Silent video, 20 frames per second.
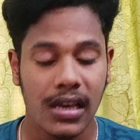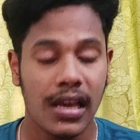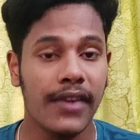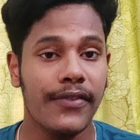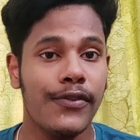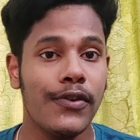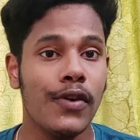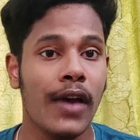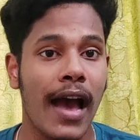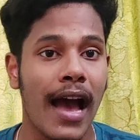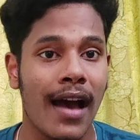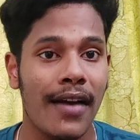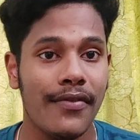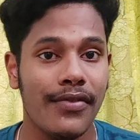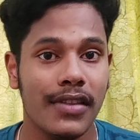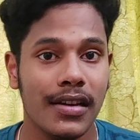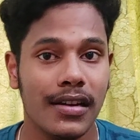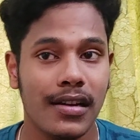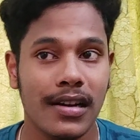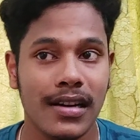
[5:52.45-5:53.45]
If you
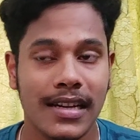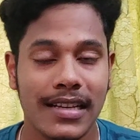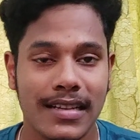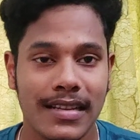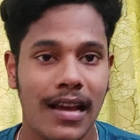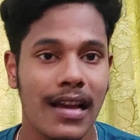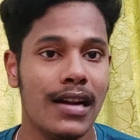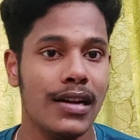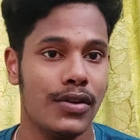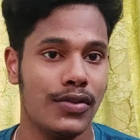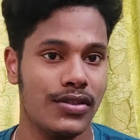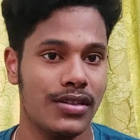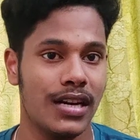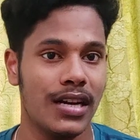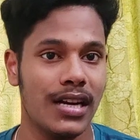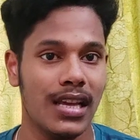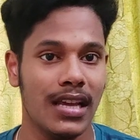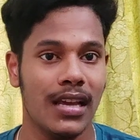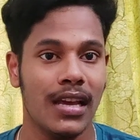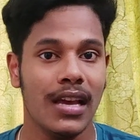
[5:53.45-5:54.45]
have the desire to
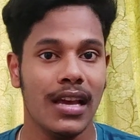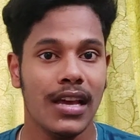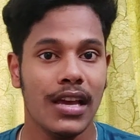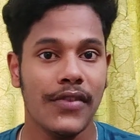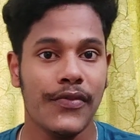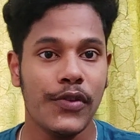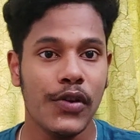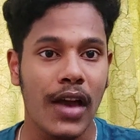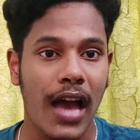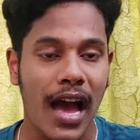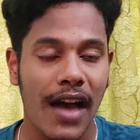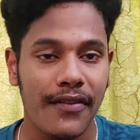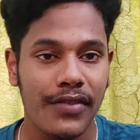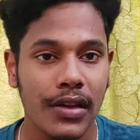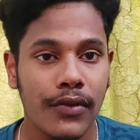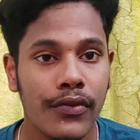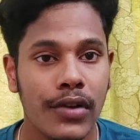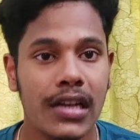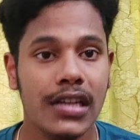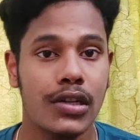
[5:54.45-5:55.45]
study, if you have
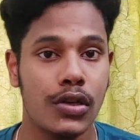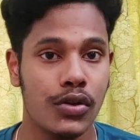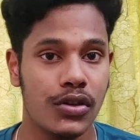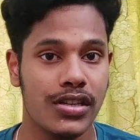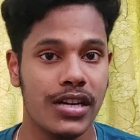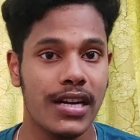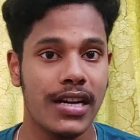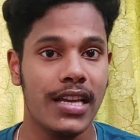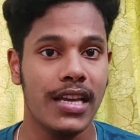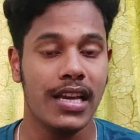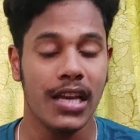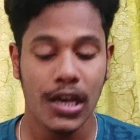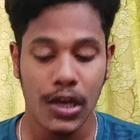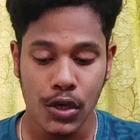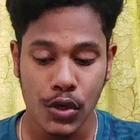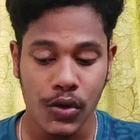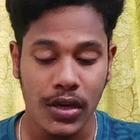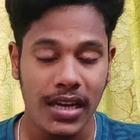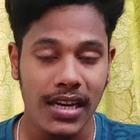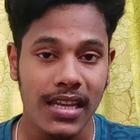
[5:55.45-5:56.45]
the will to study,
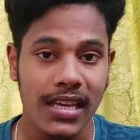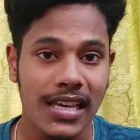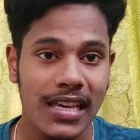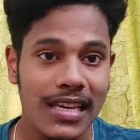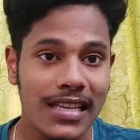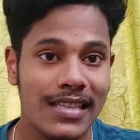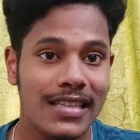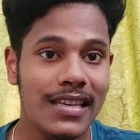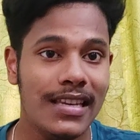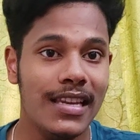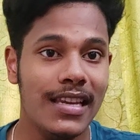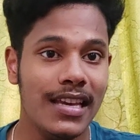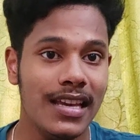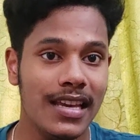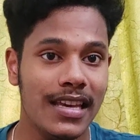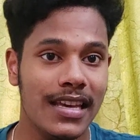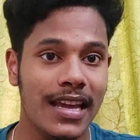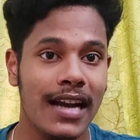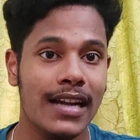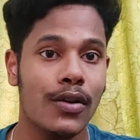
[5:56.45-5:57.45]
you can
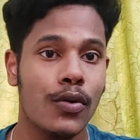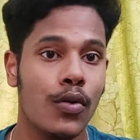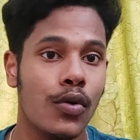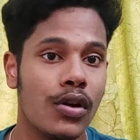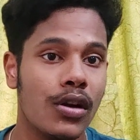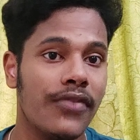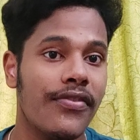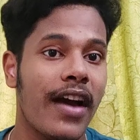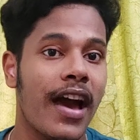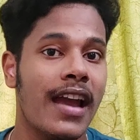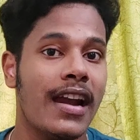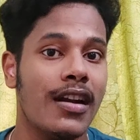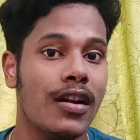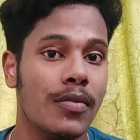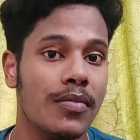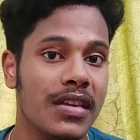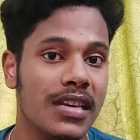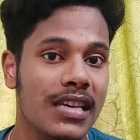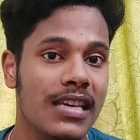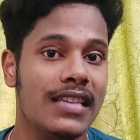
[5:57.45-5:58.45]
easily get hold of
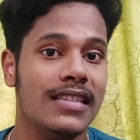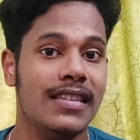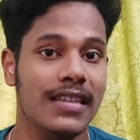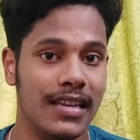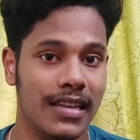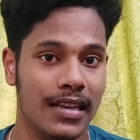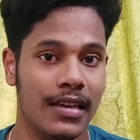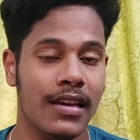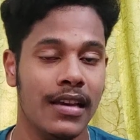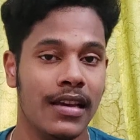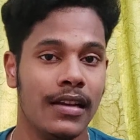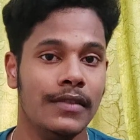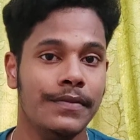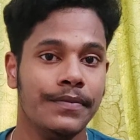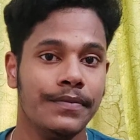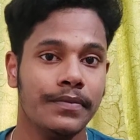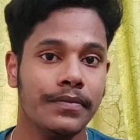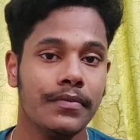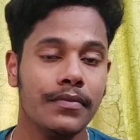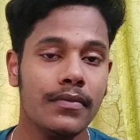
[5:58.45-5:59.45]
anatomy easily,
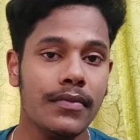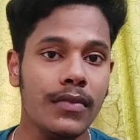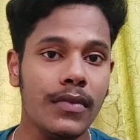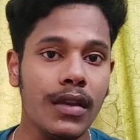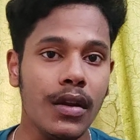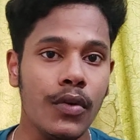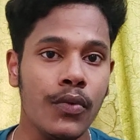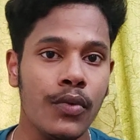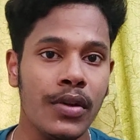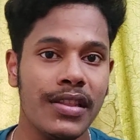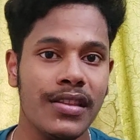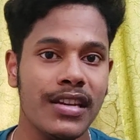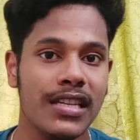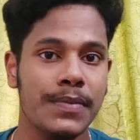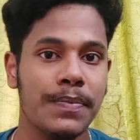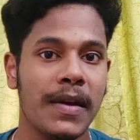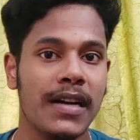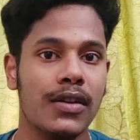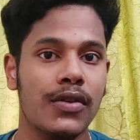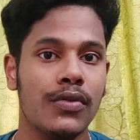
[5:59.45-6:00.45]
with
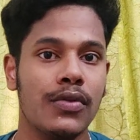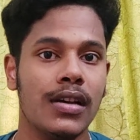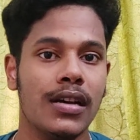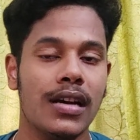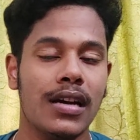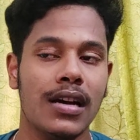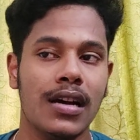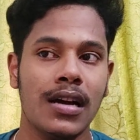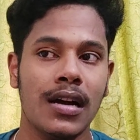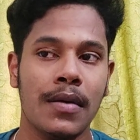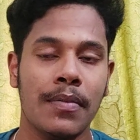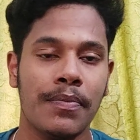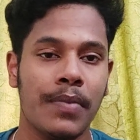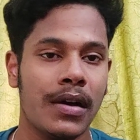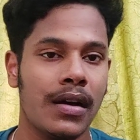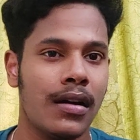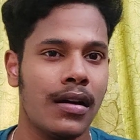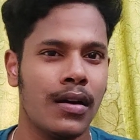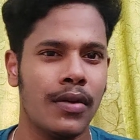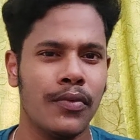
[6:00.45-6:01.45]
respect to
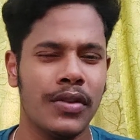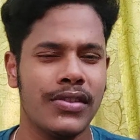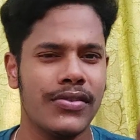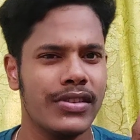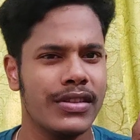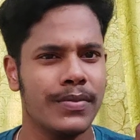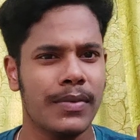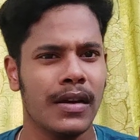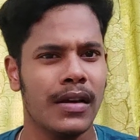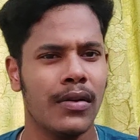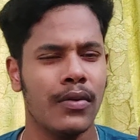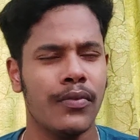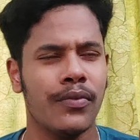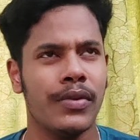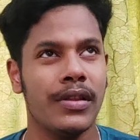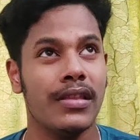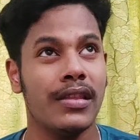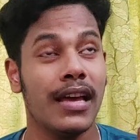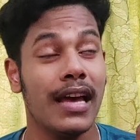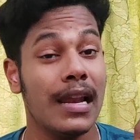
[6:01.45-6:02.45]
the
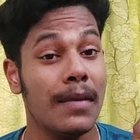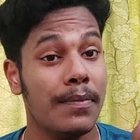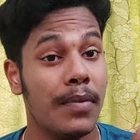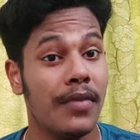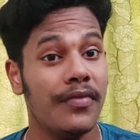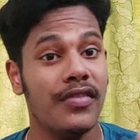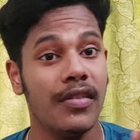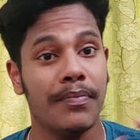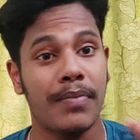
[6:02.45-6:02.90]
with the help of the